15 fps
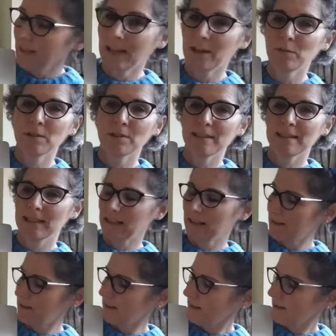And what's
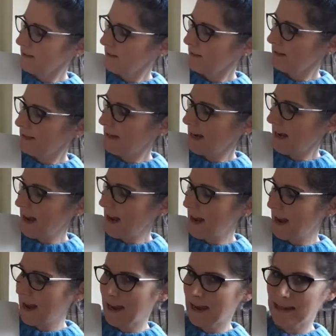next?
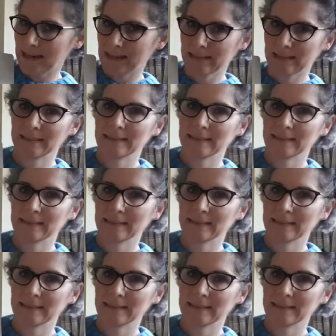Tag.